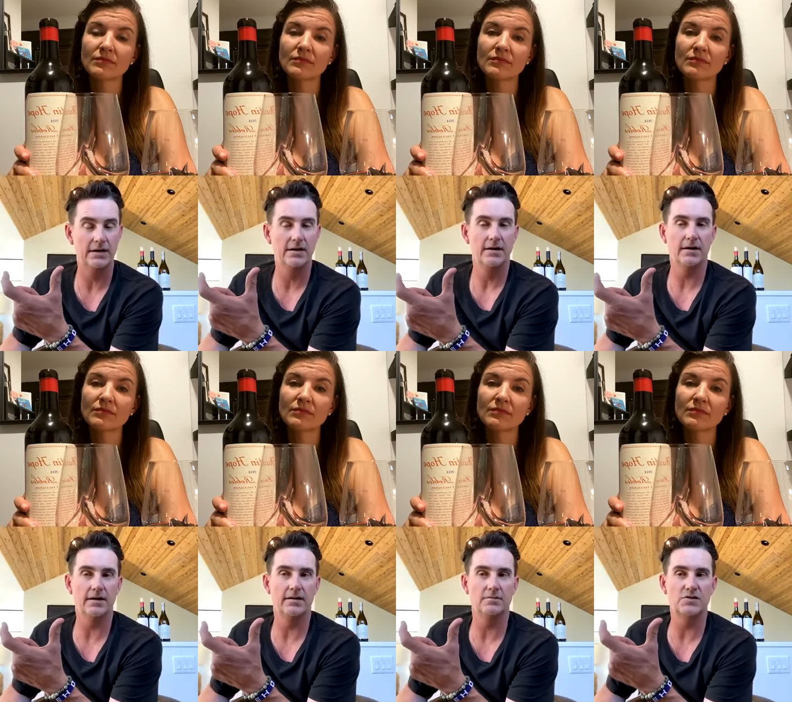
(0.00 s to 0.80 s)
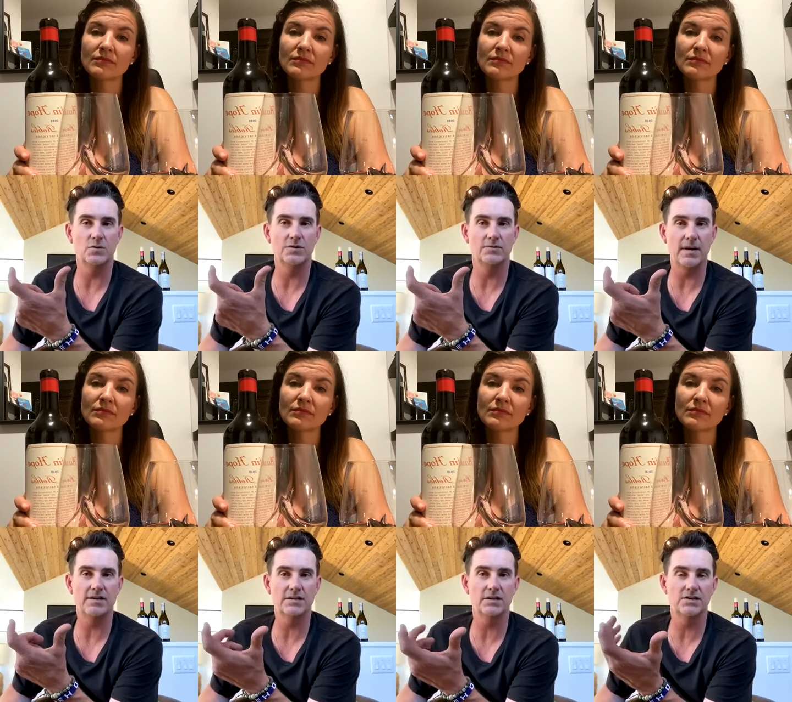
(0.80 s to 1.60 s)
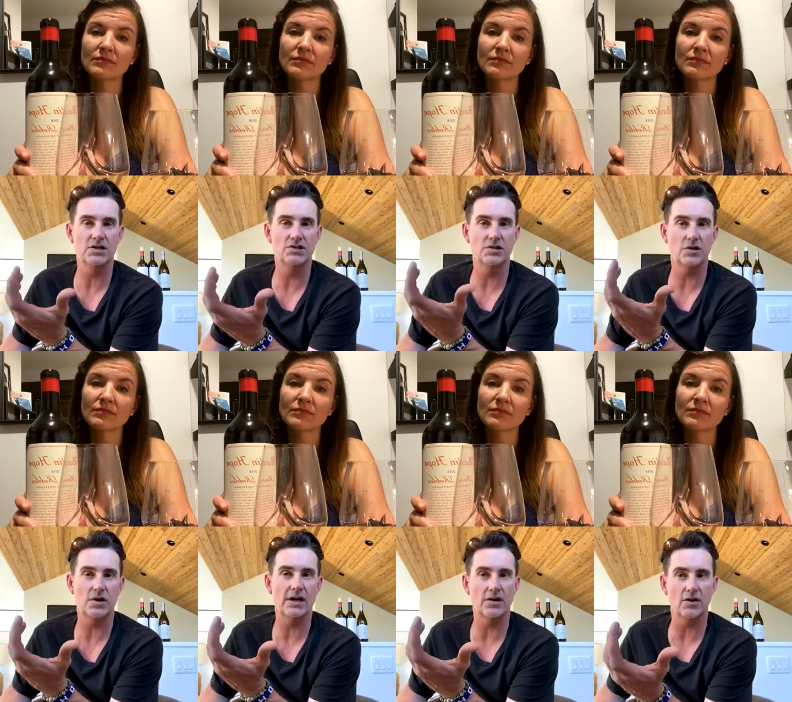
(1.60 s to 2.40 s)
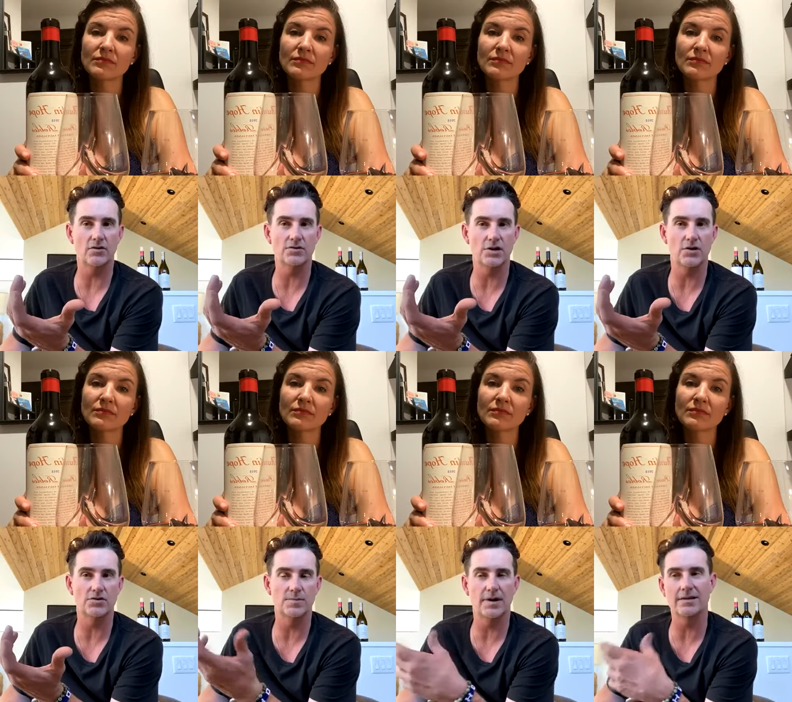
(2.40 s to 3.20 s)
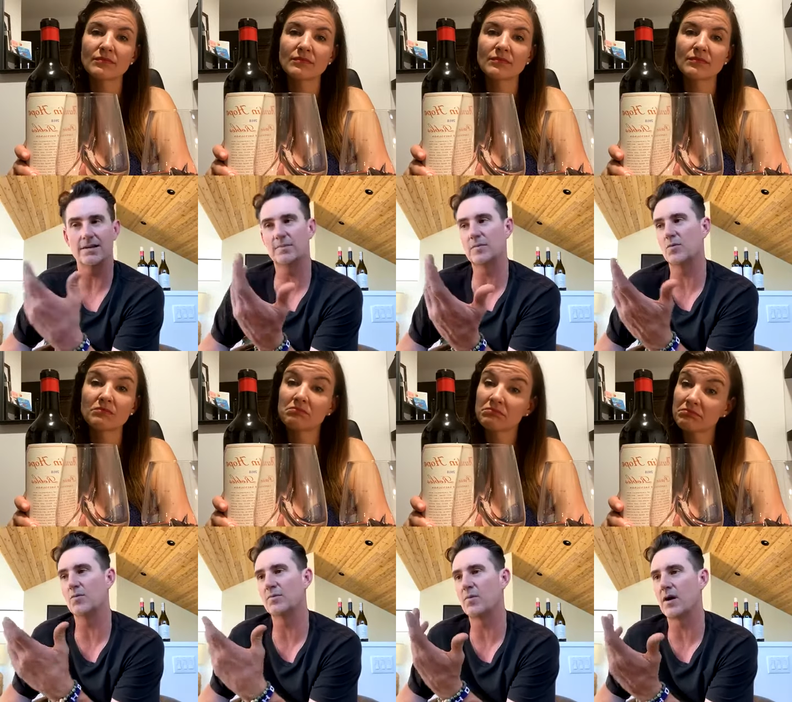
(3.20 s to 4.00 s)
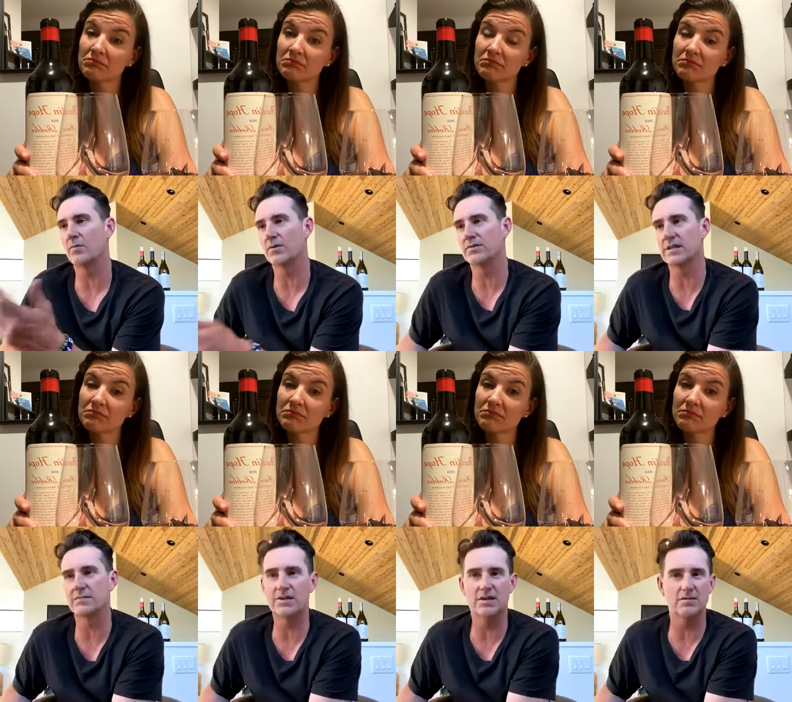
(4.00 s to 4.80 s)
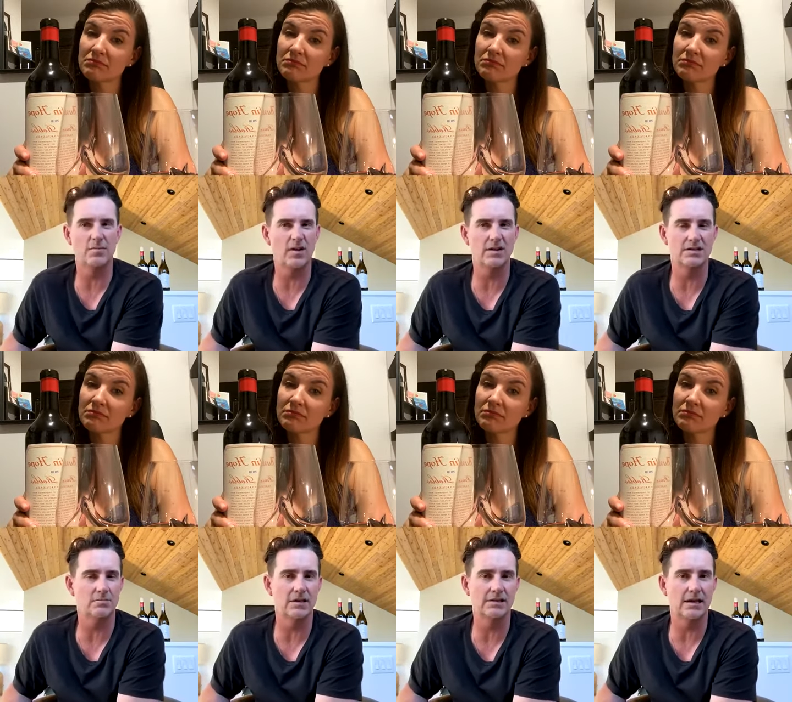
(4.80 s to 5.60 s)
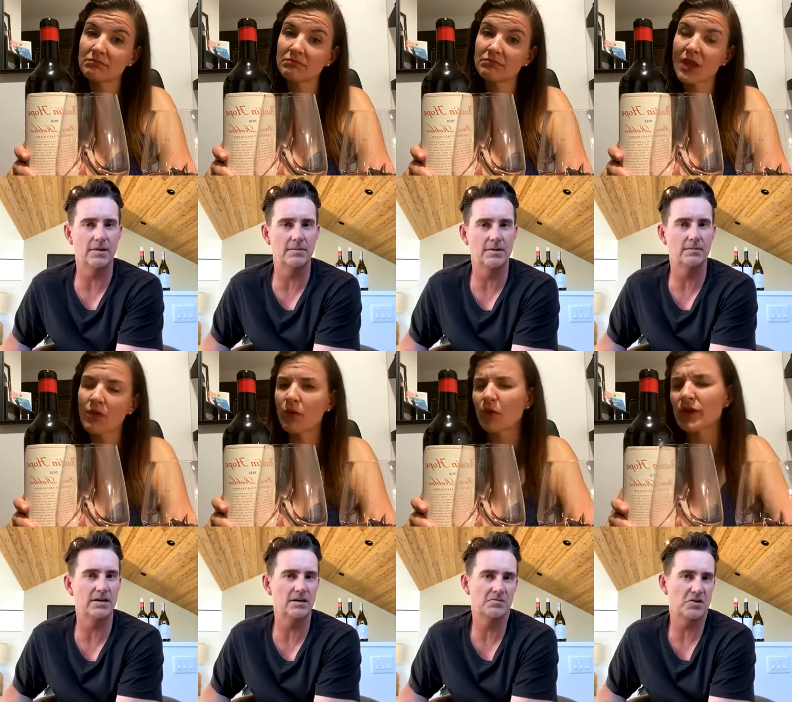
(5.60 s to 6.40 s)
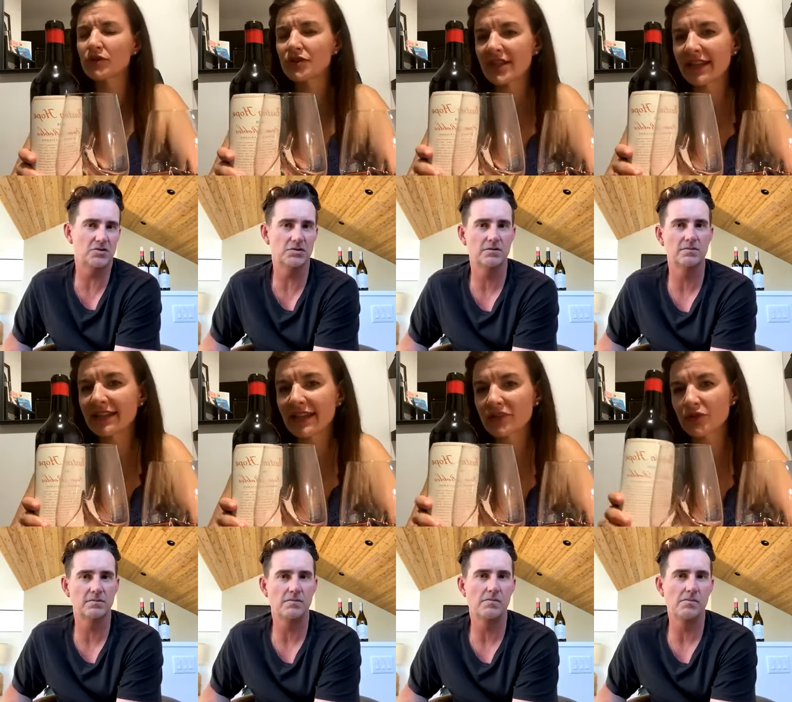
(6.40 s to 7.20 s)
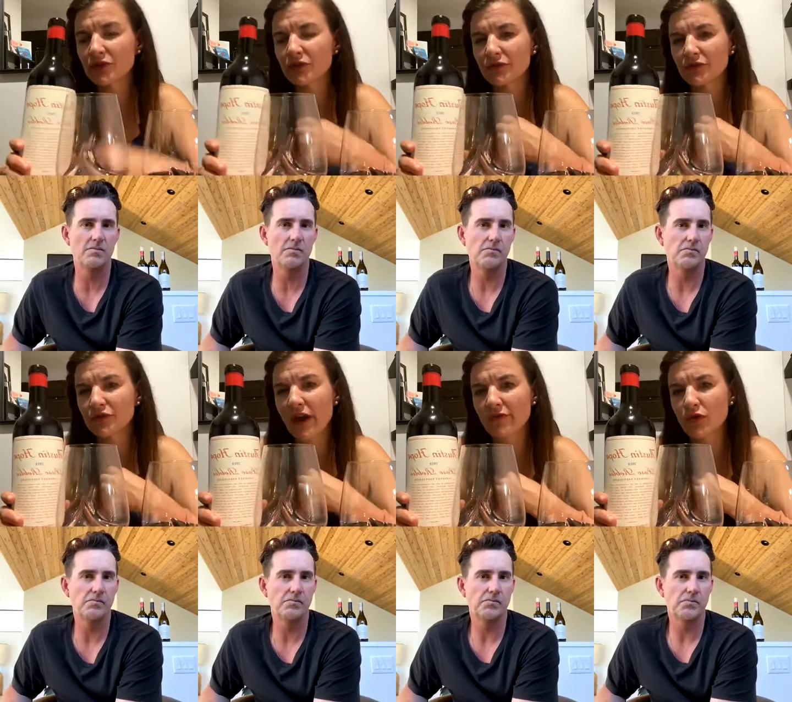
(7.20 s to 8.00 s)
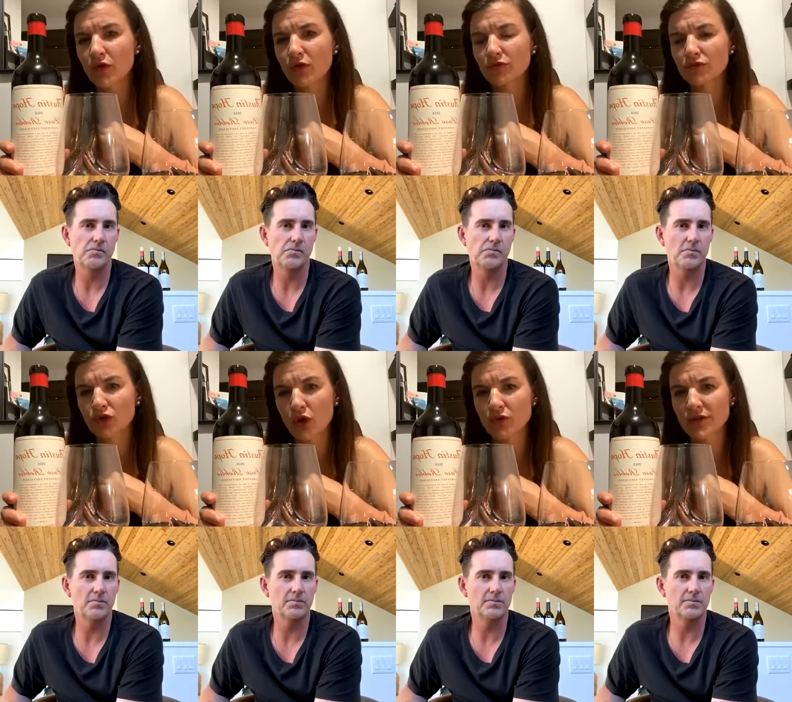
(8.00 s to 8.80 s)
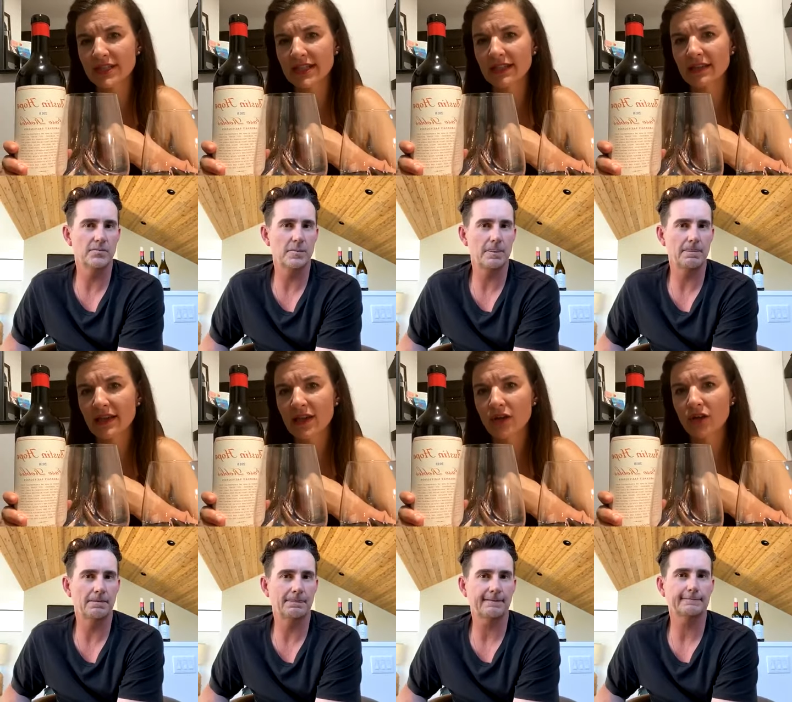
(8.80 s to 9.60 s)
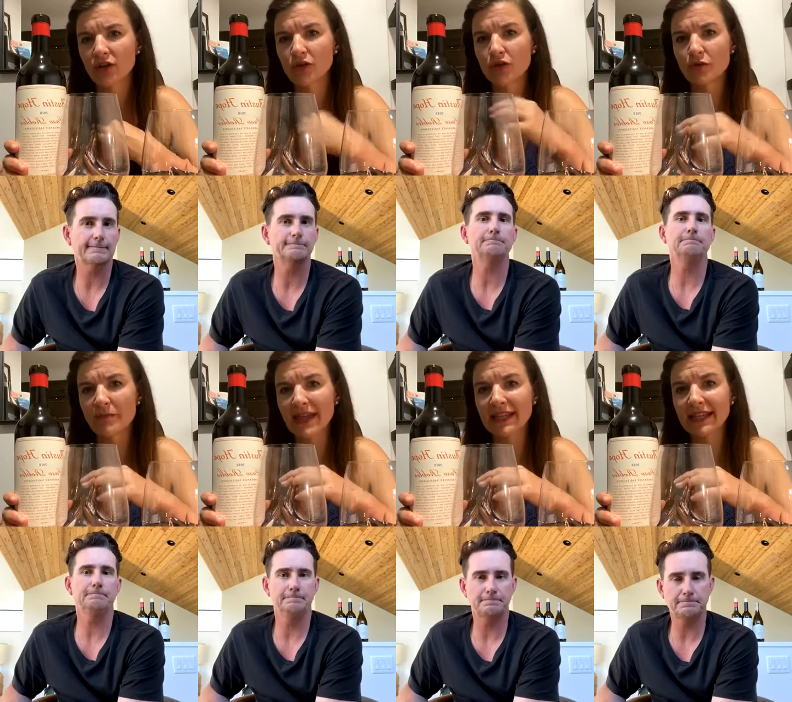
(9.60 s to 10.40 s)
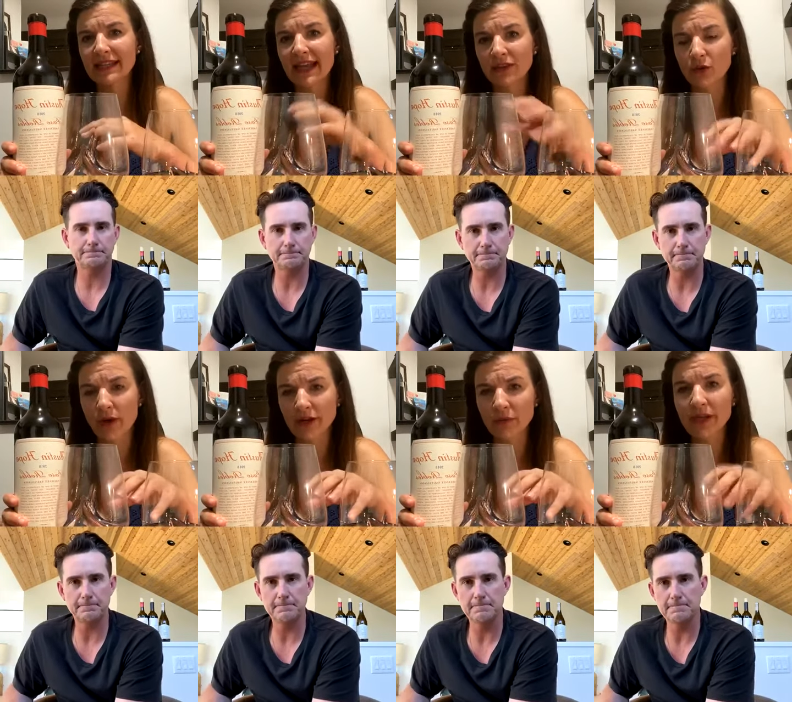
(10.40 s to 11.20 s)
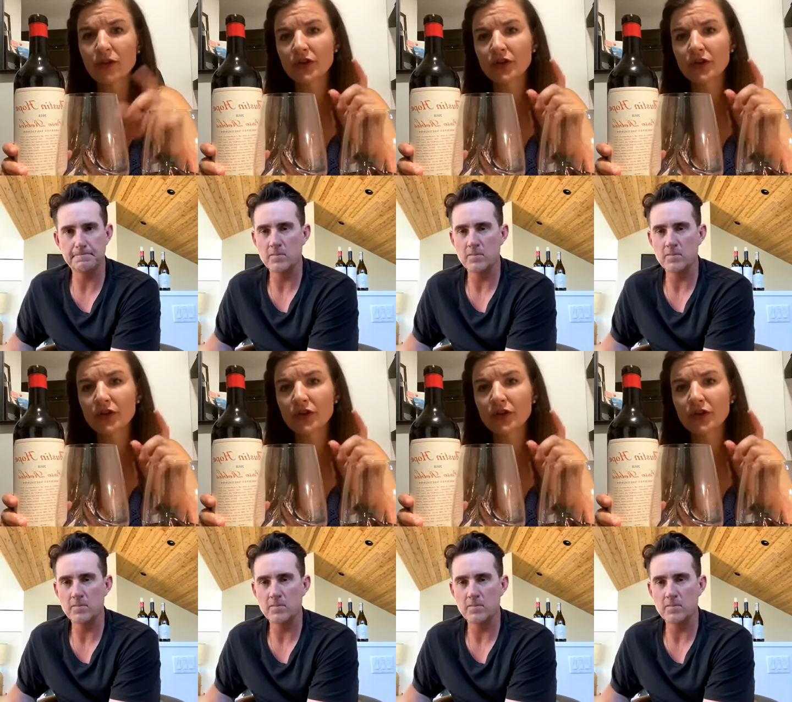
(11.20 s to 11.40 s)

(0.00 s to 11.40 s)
Speaker 1: um, so we've basically essentially created our own toast but i think people would probably say medium plus something like that
Speaker 2: maybe medium but when plus. you're saying that you're you have your own toasting you're making it at the winery or you're